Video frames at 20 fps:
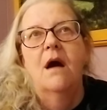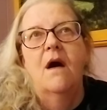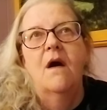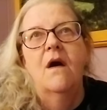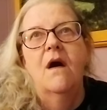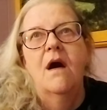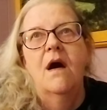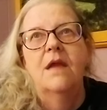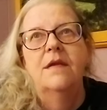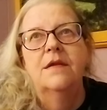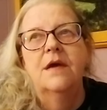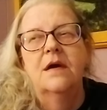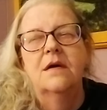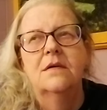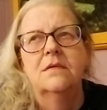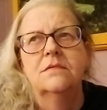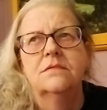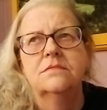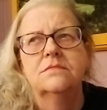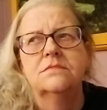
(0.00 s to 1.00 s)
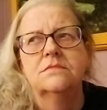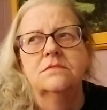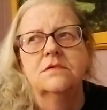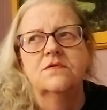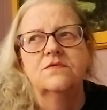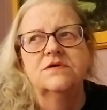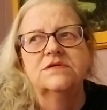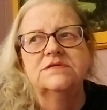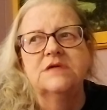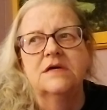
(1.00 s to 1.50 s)
on,
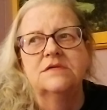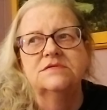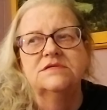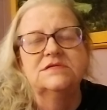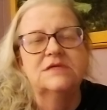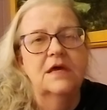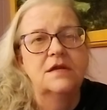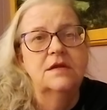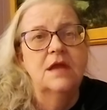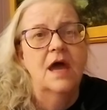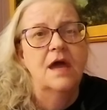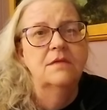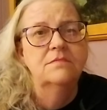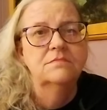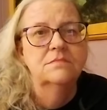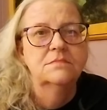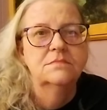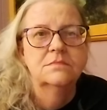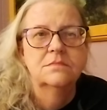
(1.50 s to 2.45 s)
what was that, Sunday?